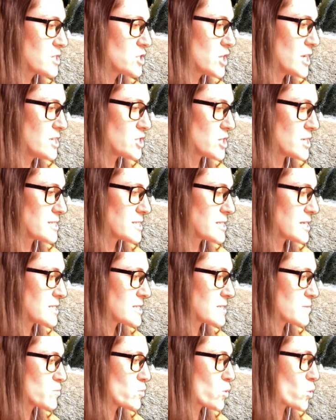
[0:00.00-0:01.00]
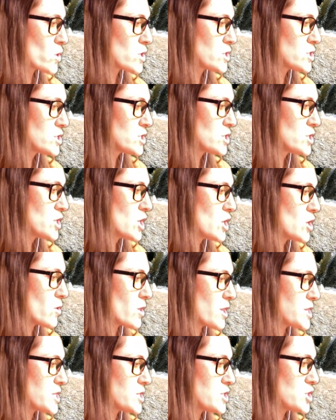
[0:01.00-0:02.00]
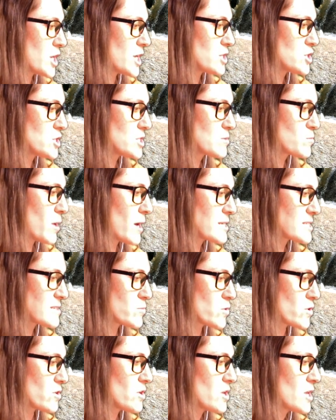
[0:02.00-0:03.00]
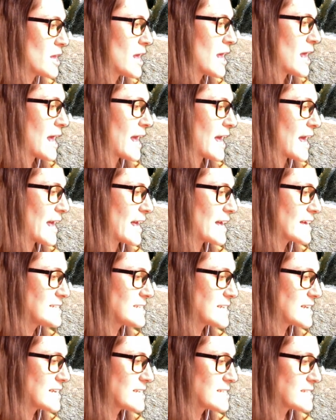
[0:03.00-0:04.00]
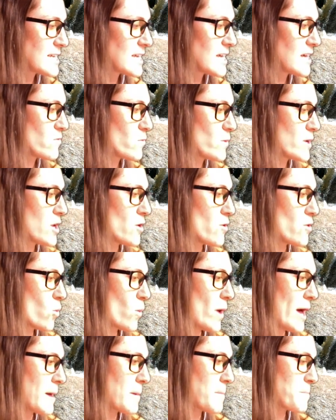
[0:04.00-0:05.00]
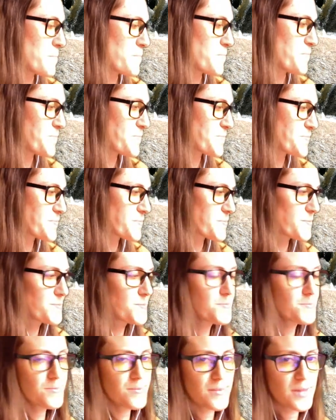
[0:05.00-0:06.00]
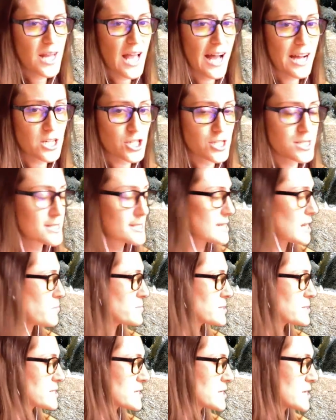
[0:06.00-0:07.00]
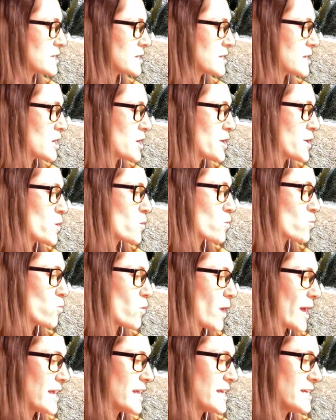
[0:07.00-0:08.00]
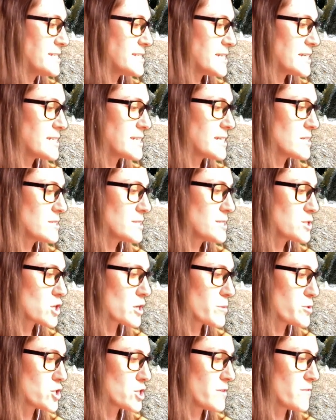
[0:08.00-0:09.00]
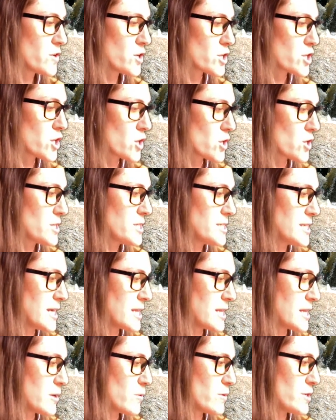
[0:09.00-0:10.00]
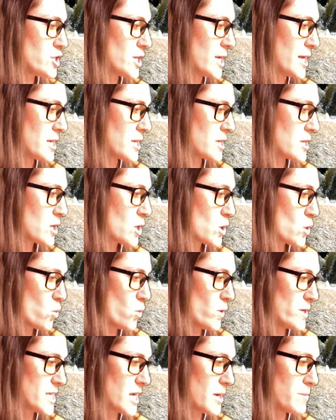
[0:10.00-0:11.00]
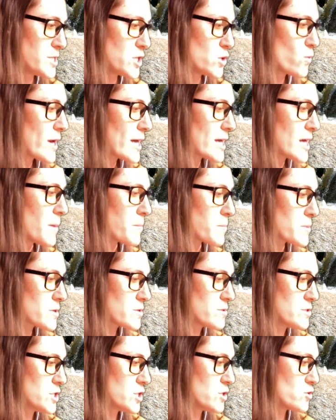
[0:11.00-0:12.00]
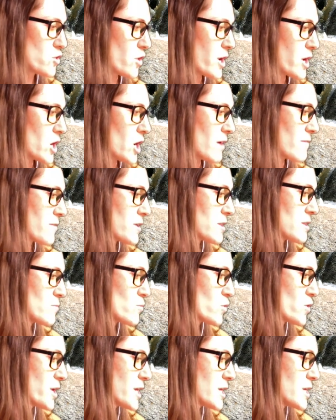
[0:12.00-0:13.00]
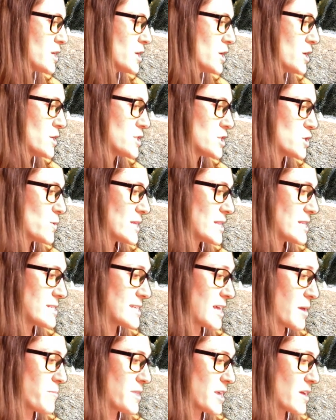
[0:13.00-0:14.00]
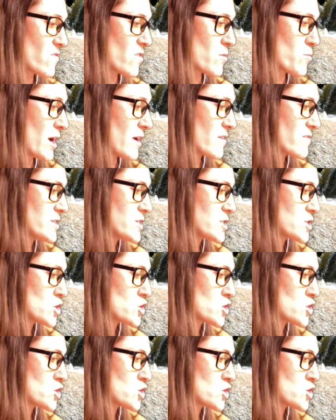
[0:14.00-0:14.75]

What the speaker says: changes, it is important to know that the change is possible and easy if we know the way. Action steps. Write a detailed description of your current daily routine. What time do you wake up? Do you drink coffee in the morning? Do you eat the same thing for breakfast or